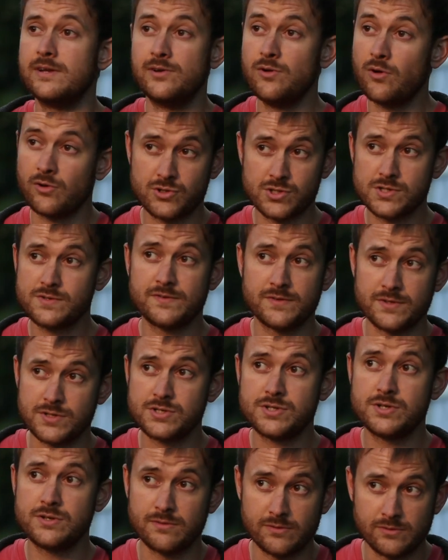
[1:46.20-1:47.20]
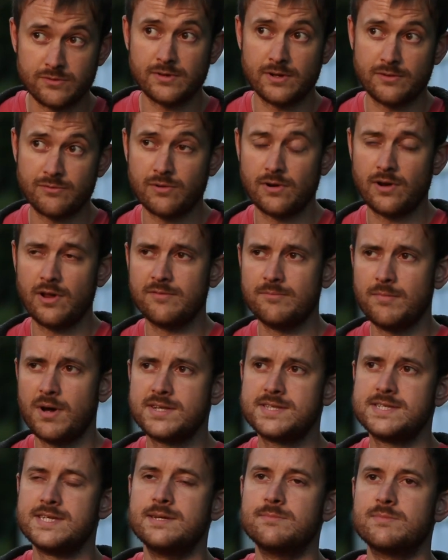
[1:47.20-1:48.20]
and not just for the students, you know, for a lot of
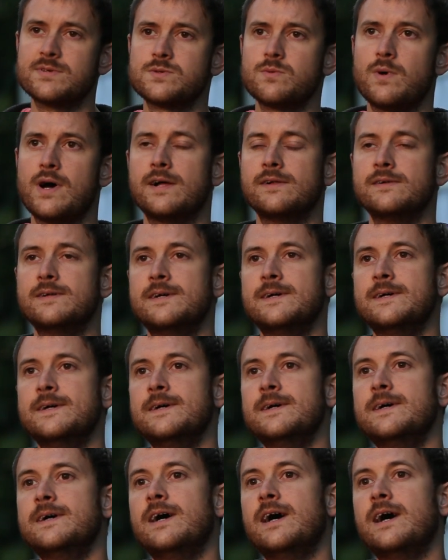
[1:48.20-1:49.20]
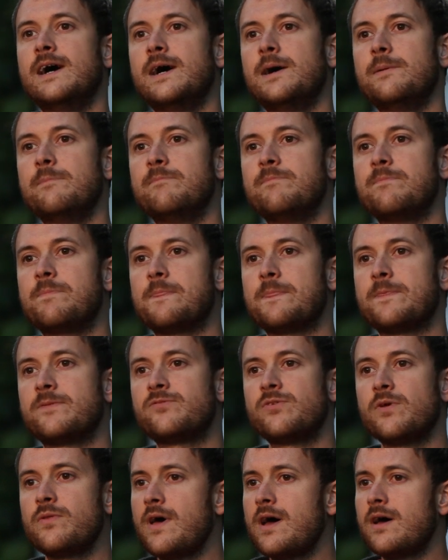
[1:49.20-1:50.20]
my team as well. Um,
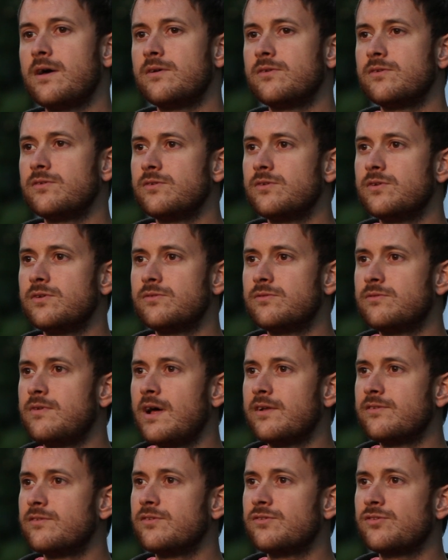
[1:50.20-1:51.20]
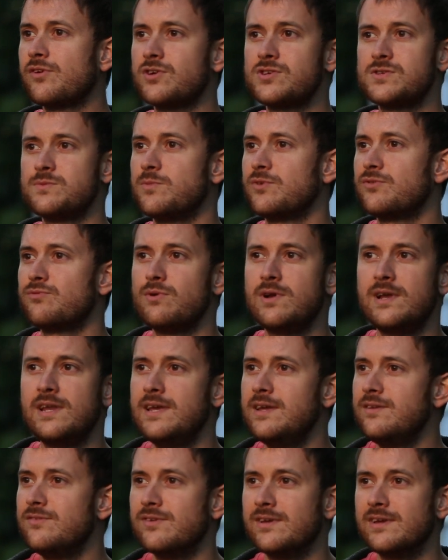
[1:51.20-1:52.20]
so that, that discussion was
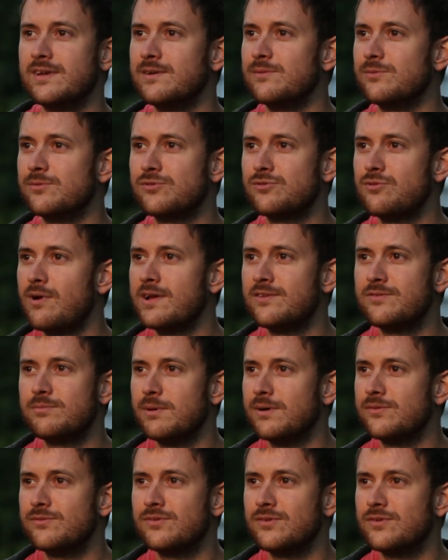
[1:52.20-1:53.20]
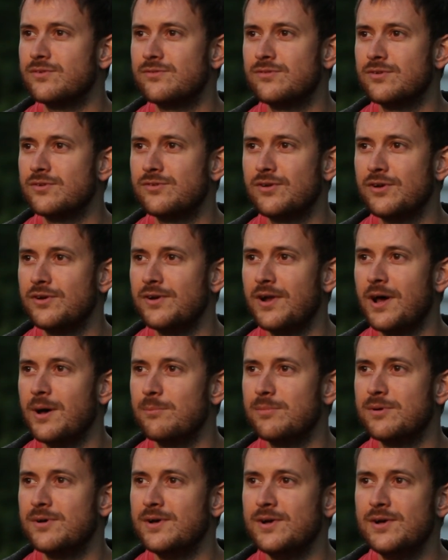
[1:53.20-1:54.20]
really easy. It was great to be able to, to turn
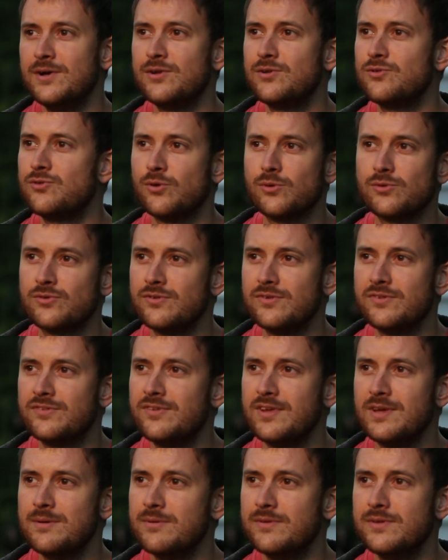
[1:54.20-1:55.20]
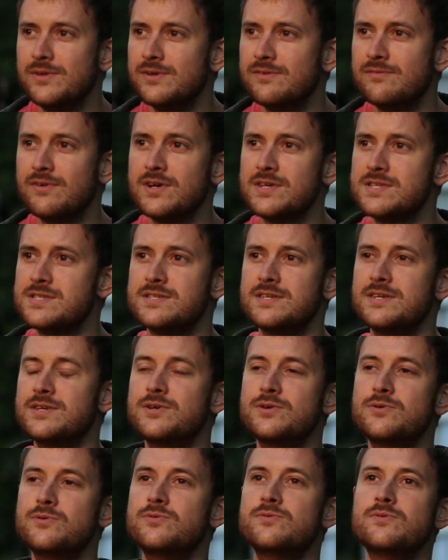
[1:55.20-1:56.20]
up, talk to the team at the
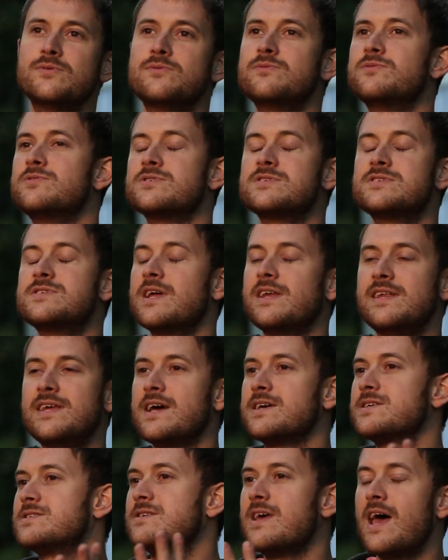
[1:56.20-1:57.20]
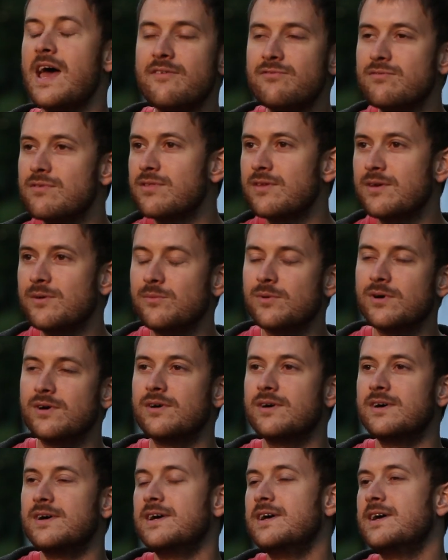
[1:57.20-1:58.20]
university, who just said yes to everything,
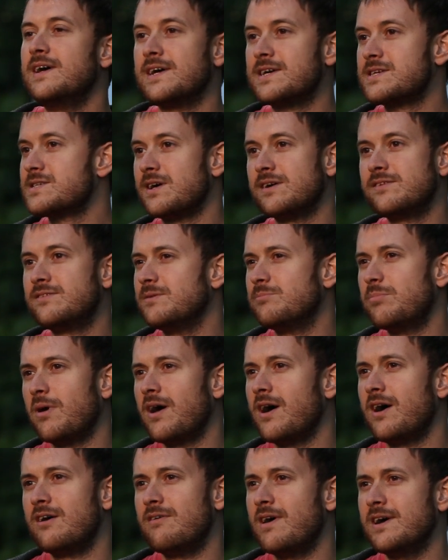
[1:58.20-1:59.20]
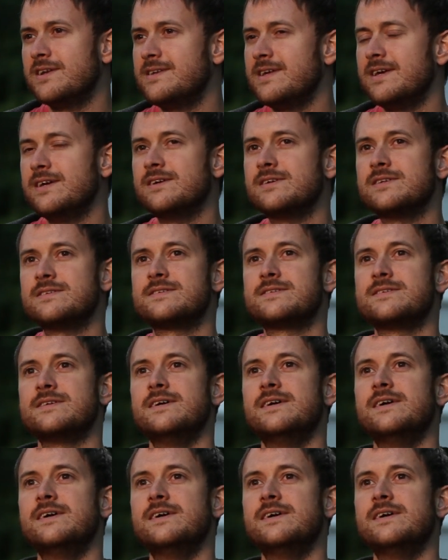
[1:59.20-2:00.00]
were excited by our ideas,